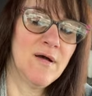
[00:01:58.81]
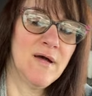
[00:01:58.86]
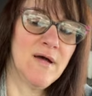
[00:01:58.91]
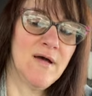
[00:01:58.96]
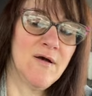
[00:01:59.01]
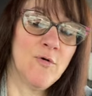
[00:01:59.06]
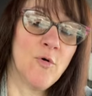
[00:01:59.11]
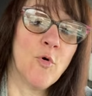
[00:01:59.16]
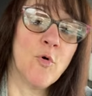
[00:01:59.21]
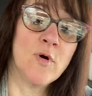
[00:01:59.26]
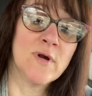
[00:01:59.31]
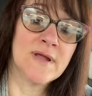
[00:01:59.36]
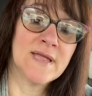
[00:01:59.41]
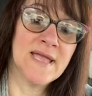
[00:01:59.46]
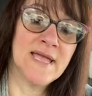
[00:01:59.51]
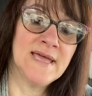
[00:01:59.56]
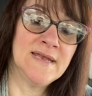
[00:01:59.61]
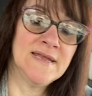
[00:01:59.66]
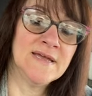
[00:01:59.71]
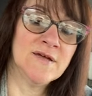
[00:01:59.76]
uh,
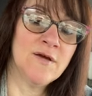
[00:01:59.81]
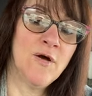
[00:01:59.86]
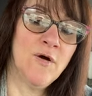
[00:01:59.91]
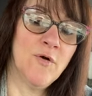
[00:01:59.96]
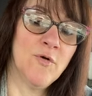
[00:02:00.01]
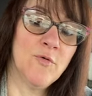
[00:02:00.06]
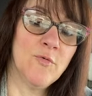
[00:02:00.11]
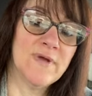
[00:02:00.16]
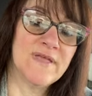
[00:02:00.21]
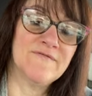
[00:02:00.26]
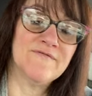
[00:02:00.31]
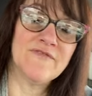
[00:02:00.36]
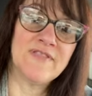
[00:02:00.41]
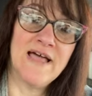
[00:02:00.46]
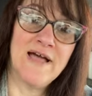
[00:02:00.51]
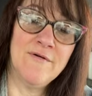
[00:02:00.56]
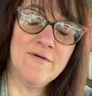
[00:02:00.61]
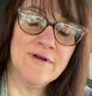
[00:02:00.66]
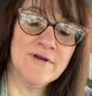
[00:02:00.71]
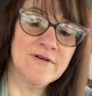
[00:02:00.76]
organic whole wheat
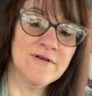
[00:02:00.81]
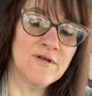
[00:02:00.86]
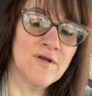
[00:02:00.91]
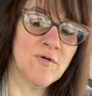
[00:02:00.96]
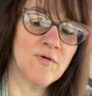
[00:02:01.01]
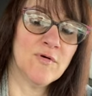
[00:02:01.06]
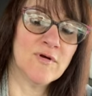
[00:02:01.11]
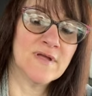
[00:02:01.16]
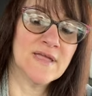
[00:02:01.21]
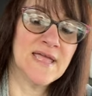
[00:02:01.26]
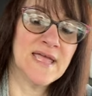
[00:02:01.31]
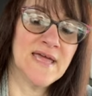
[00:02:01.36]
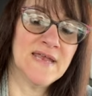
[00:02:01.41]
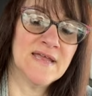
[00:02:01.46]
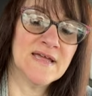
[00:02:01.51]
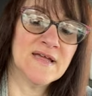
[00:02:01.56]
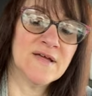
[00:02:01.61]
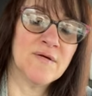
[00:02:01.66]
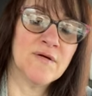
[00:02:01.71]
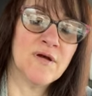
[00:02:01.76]
flour,
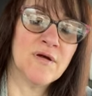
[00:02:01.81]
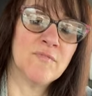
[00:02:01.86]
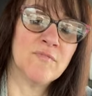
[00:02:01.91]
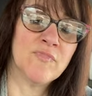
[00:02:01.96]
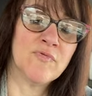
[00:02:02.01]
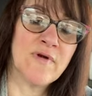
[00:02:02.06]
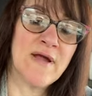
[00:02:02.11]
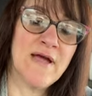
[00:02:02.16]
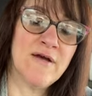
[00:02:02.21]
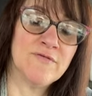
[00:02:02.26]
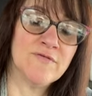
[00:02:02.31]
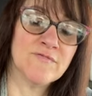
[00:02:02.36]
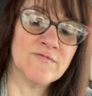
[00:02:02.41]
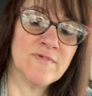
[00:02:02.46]
organic brown